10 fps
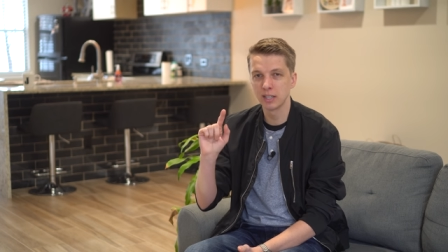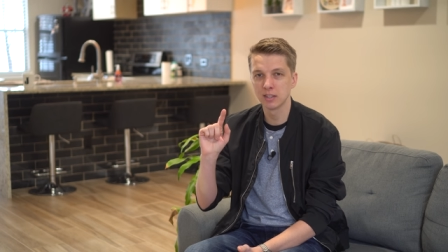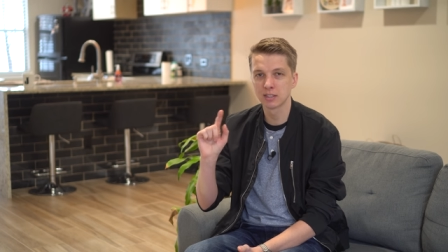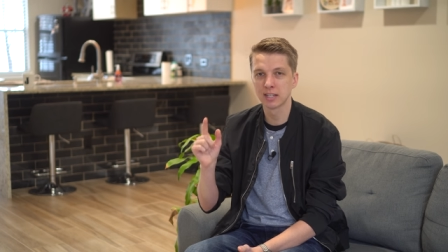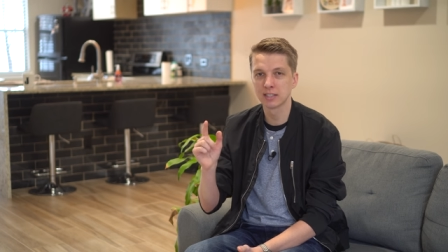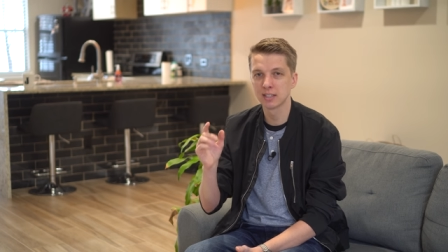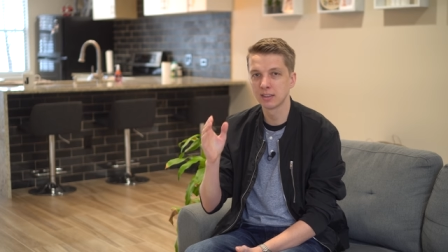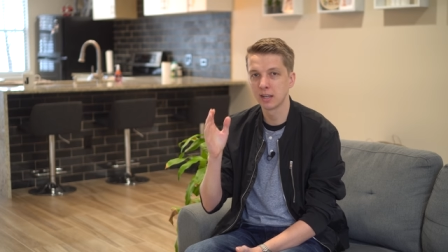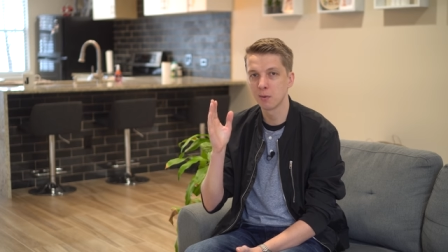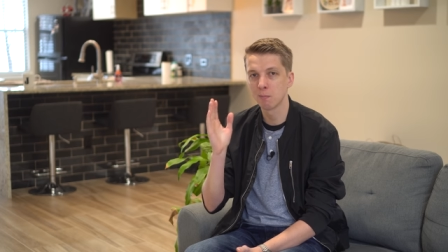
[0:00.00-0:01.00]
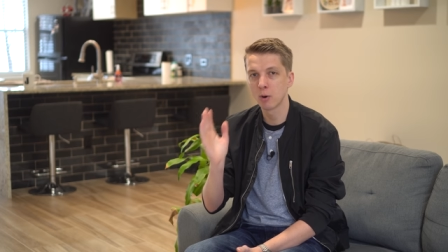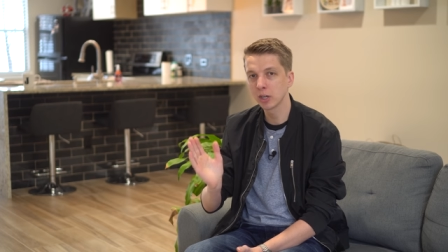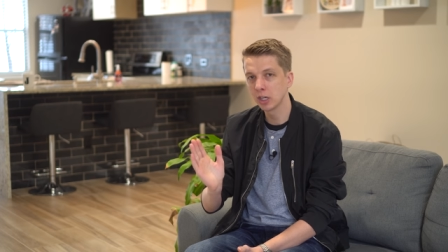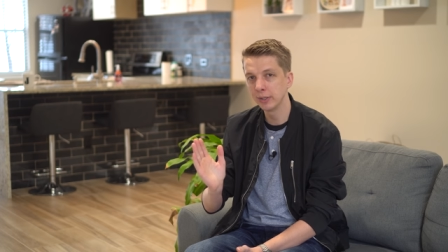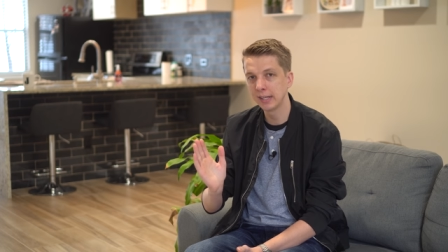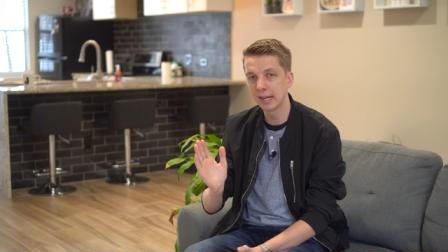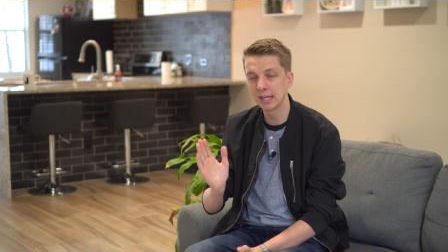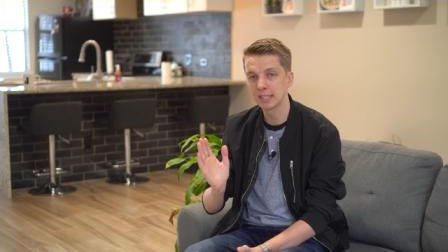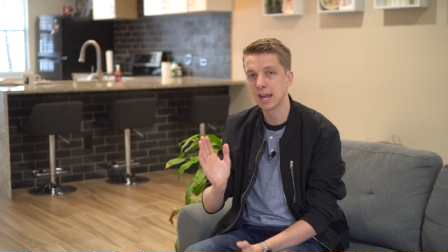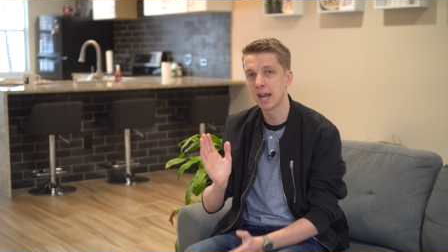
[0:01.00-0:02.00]
in the sense that they are marketing
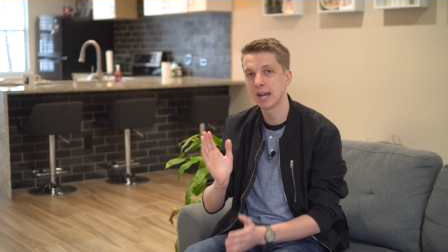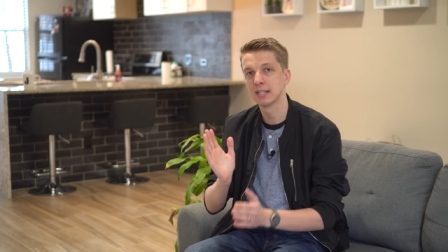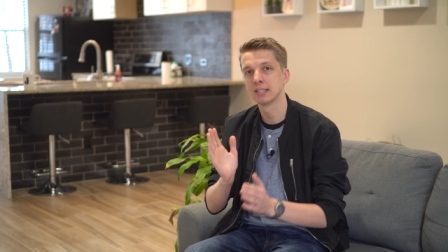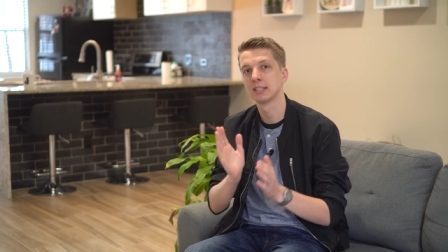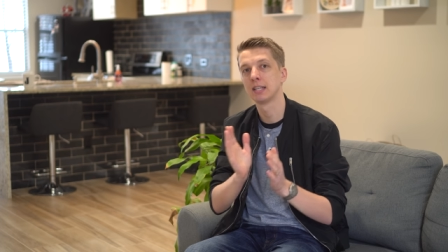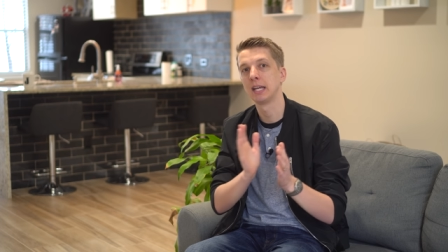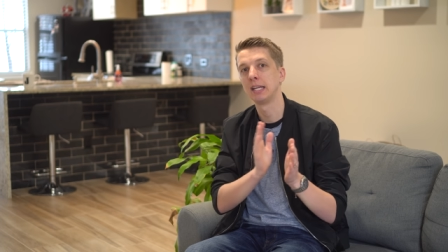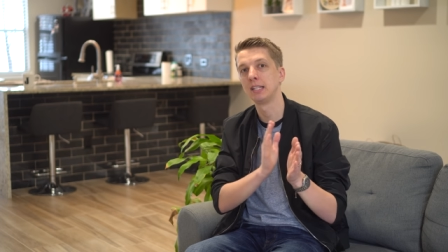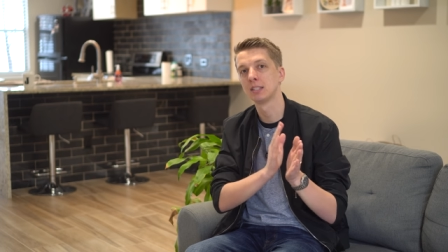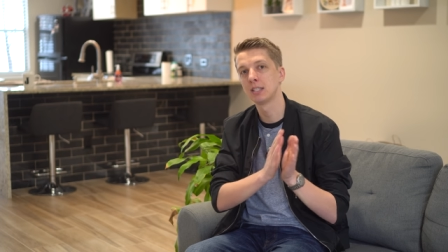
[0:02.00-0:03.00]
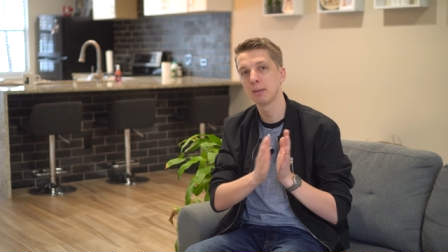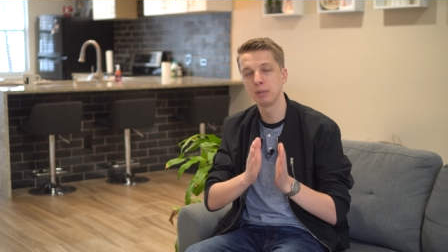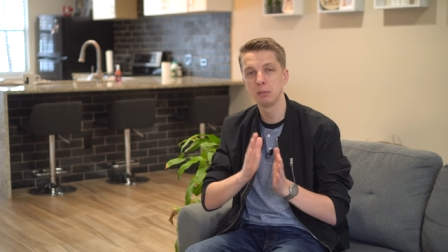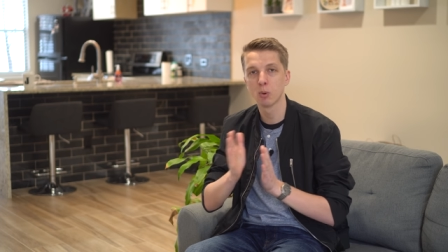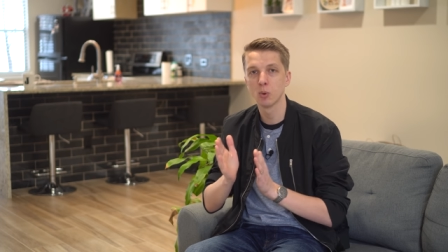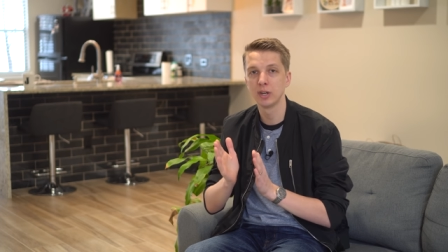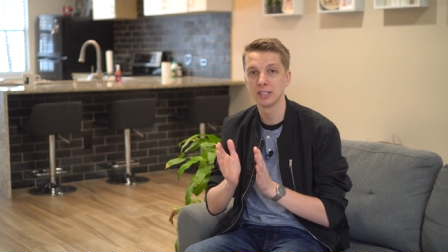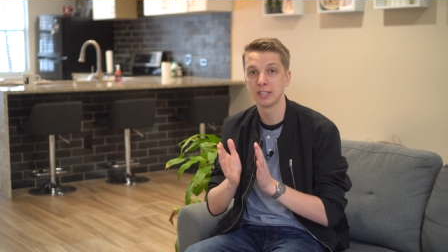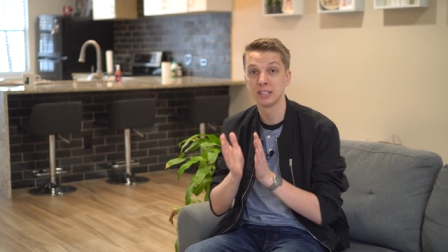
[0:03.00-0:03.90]
it as a stepping point.